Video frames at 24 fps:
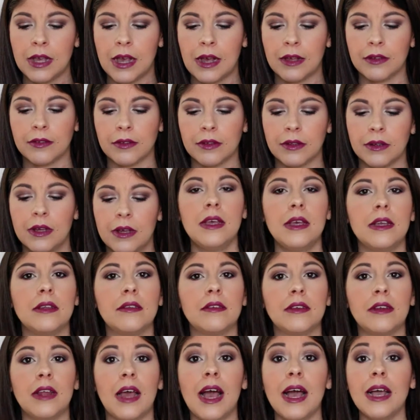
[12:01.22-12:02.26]
acid. It's
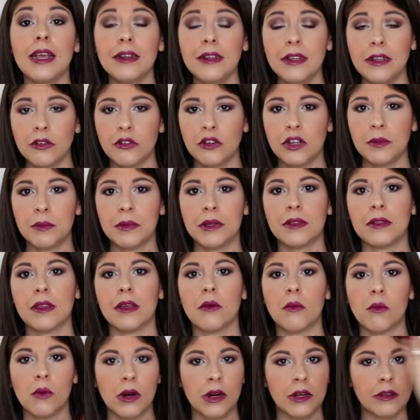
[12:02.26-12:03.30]
an acne treatment
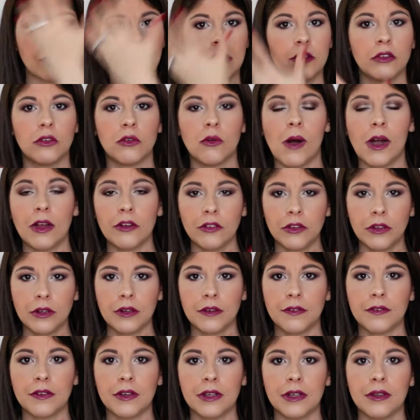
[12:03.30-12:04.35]
that works as you're washing your
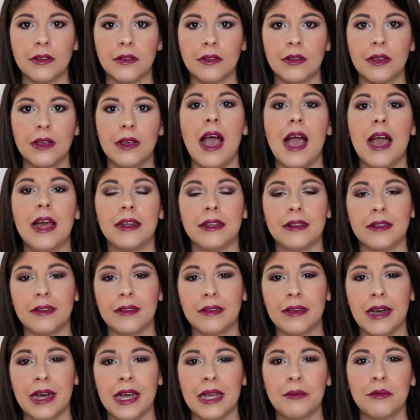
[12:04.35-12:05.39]
face, and it's
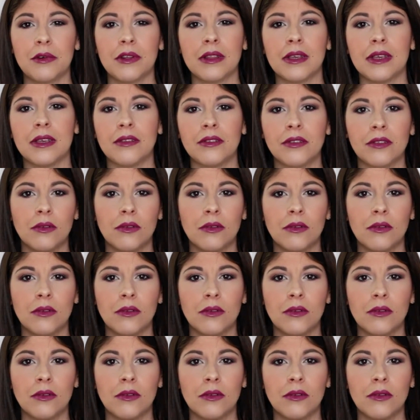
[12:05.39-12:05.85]
time release.